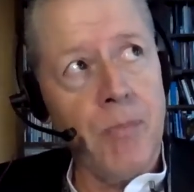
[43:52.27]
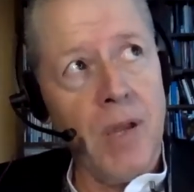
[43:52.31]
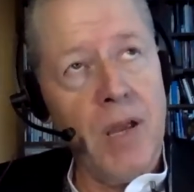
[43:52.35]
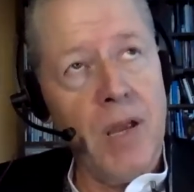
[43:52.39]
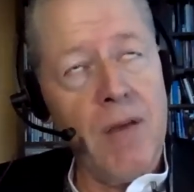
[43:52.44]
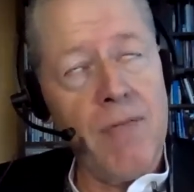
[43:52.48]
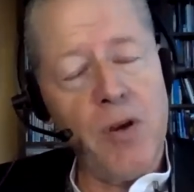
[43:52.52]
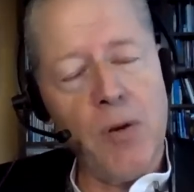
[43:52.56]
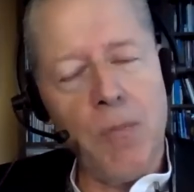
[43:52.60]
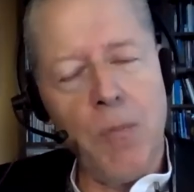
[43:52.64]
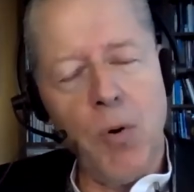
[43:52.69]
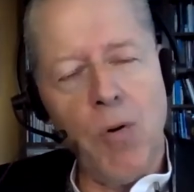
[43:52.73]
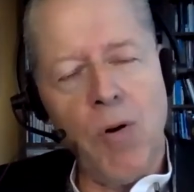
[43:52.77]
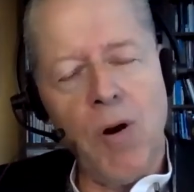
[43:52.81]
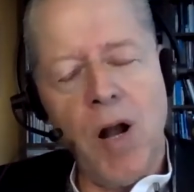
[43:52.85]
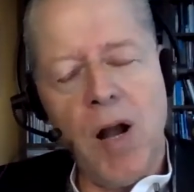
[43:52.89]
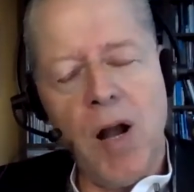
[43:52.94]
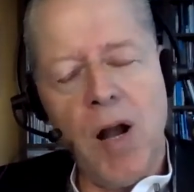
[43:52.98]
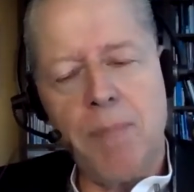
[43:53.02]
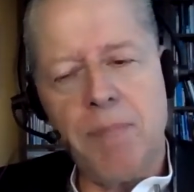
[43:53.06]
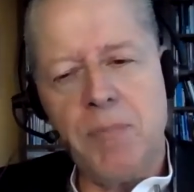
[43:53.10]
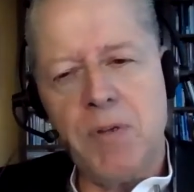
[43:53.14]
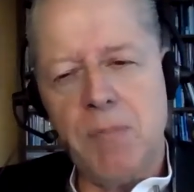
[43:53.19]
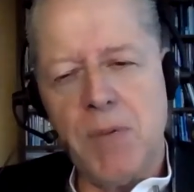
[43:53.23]
if you're more
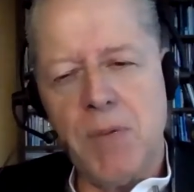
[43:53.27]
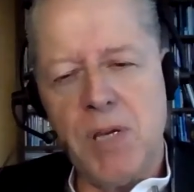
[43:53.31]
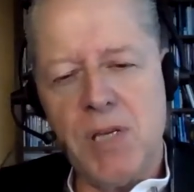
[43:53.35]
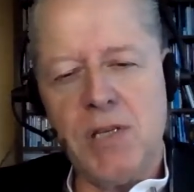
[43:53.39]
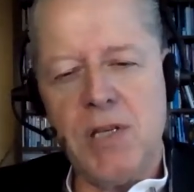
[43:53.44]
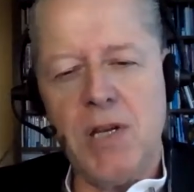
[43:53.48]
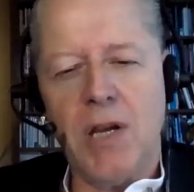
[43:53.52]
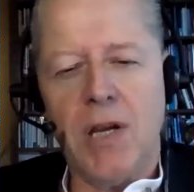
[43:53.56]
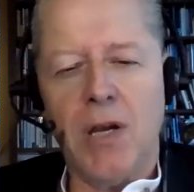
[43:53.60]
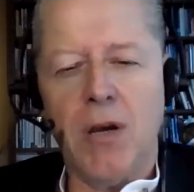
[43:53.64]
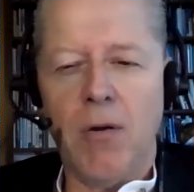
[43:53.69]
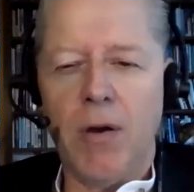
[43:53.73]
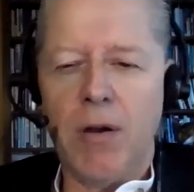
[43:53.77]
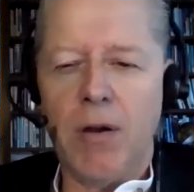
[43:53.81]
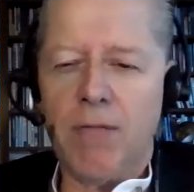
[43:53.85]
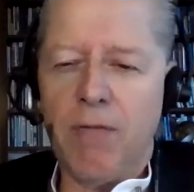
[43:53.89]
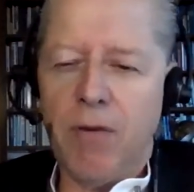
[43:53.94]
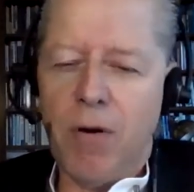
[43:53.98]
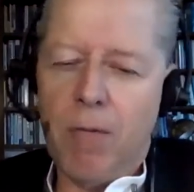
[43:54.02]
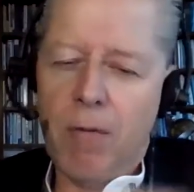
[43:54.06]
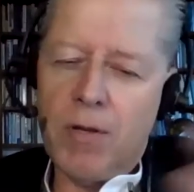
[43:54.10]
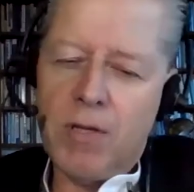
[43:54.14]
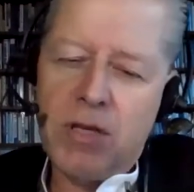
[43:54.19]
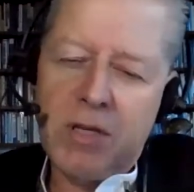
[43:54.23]
optimistic going
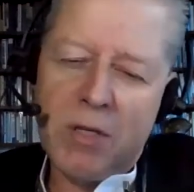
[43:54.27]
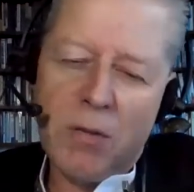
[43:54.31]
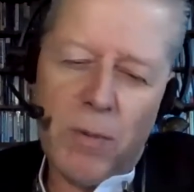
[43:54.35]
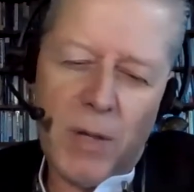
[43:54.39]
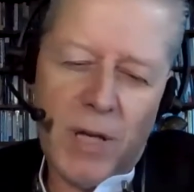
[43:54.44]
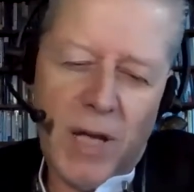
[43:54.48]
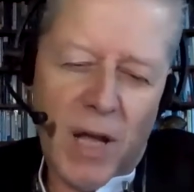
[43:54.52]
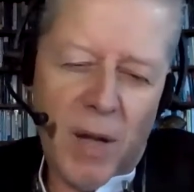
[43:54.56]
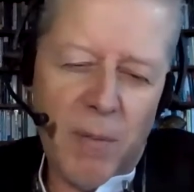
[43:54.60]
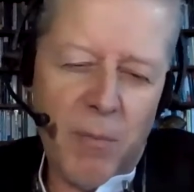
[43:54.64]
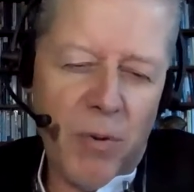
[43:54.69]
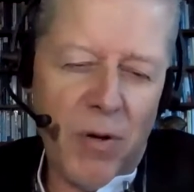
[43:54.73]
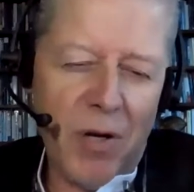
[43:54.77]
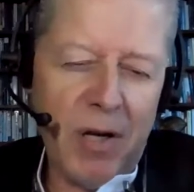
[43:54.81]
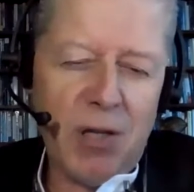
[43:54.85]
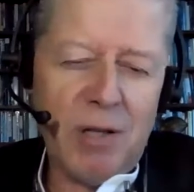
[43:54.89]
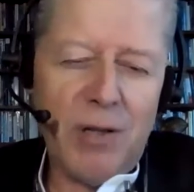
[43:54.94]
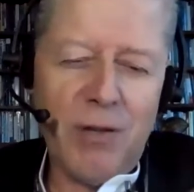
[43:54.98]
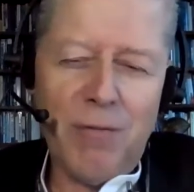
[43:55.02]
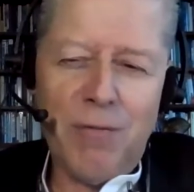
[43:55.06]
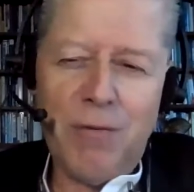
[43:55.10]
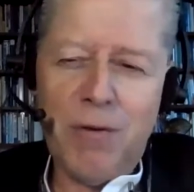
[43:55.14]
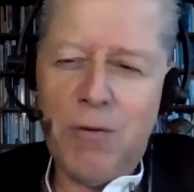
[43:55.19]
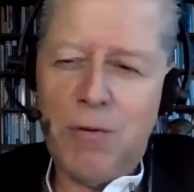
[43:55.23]
forward, since we can't
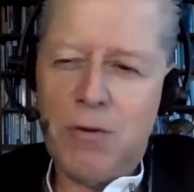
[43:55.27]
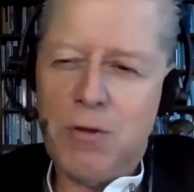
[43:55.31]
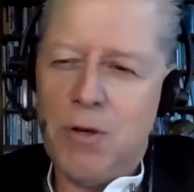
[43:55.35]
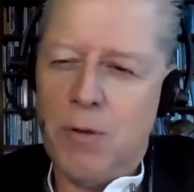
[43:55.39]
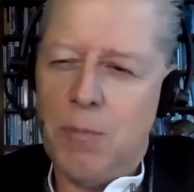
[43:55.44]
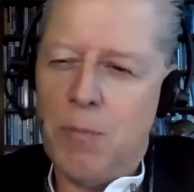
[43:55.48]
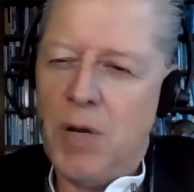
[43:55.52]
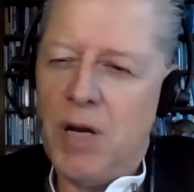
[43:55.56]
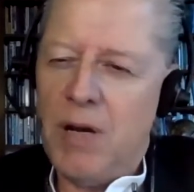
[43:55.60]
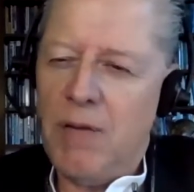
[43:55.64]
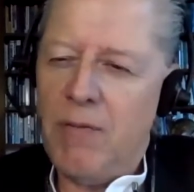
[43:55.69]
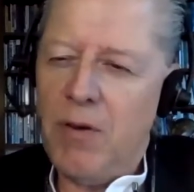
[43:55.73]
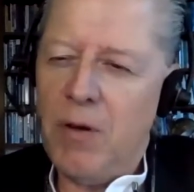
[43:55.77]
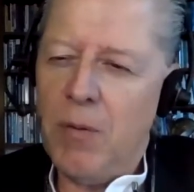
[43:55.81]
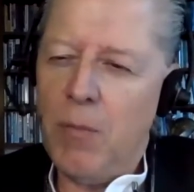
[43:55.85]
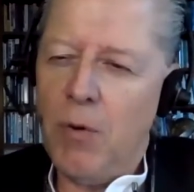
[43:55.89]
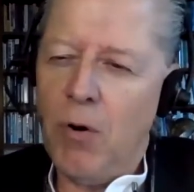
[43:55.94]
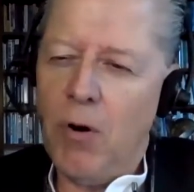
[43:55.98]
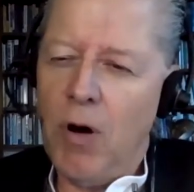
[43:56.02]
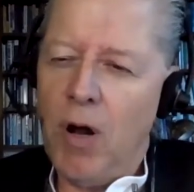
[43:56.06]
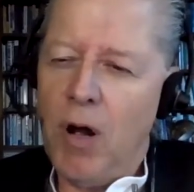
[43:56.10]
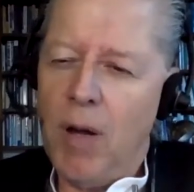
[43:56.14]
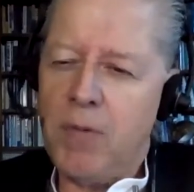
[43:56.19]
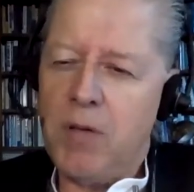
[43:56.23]
predict the future, but if you're
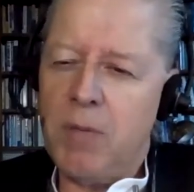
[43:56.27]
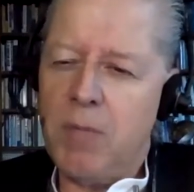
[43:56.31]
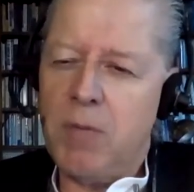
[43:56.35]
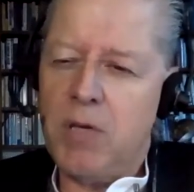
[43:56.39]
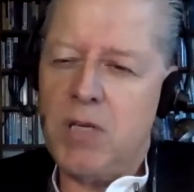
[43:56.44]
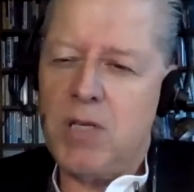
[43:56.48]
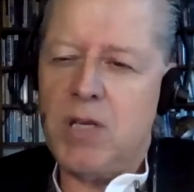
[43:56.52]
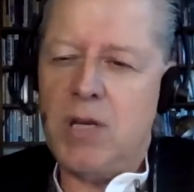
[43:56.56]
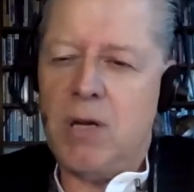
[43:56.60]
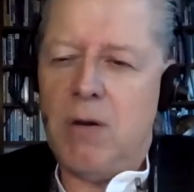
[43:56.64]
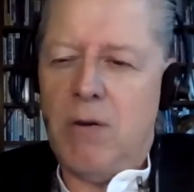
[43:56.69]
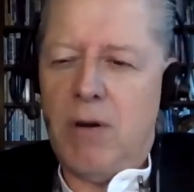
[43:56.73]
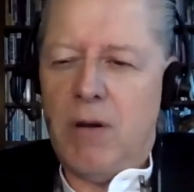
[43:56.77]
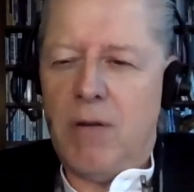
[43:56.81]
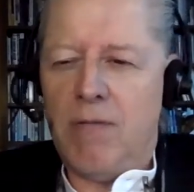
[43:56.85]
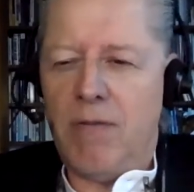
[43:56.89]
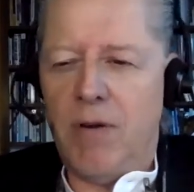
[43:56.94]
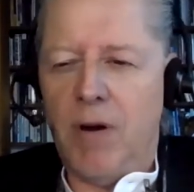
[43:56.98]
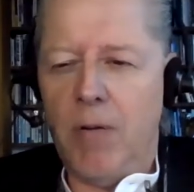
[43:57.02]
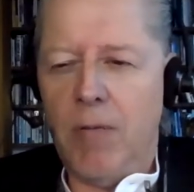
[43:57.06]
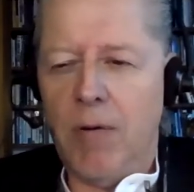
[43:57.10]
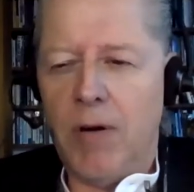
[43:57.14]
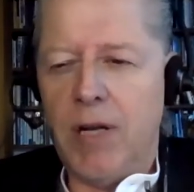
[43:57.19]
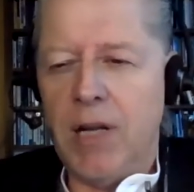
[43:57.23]
more optimistic going
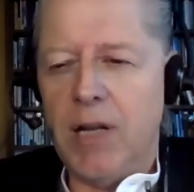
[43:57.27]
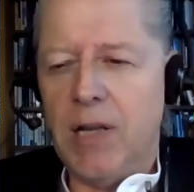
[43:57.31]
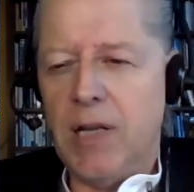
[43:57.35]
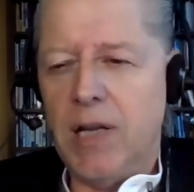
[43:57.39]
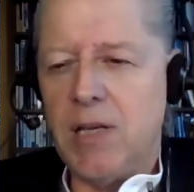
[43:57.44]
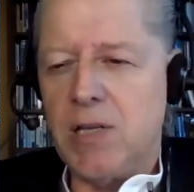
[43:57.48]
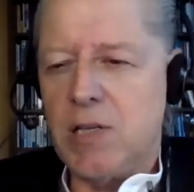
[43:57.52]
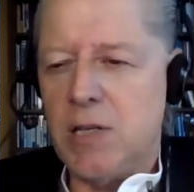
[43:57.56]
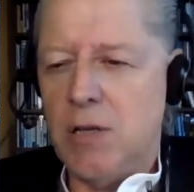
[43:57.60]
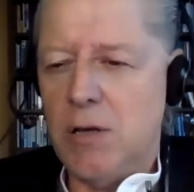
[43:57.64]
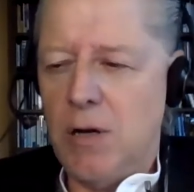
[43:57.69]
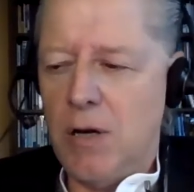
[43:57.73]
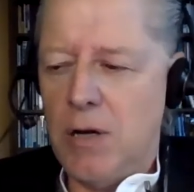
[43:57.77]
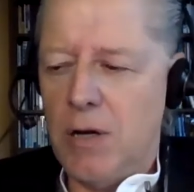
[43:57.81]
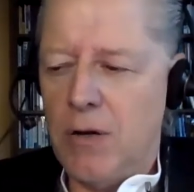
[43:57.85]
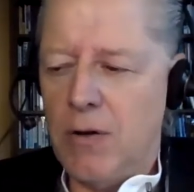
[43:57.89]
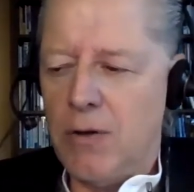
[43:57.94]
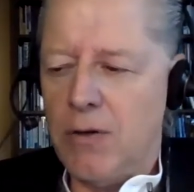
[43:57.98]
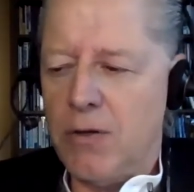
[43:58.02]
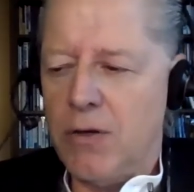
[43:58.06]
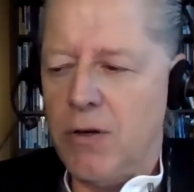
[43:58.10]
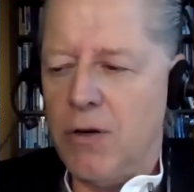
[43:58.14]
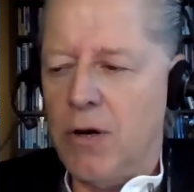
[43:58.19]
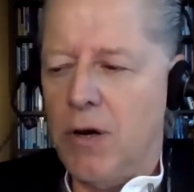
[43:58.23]
forward, at least
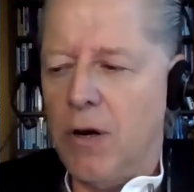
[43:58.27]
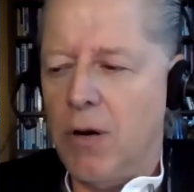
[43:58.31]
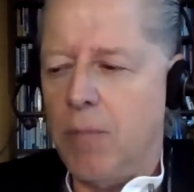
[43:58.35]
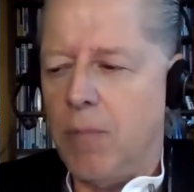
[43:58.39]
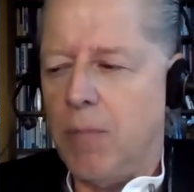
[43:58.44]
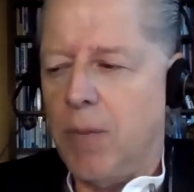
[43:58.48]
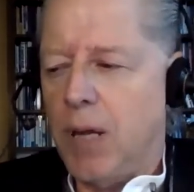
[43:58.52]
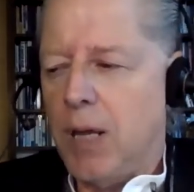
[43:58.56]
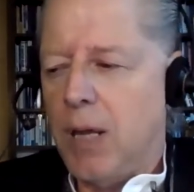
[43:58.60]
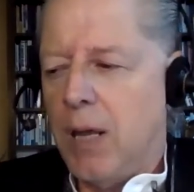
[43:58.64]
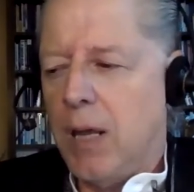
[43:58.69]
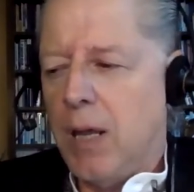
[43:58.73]
longer term,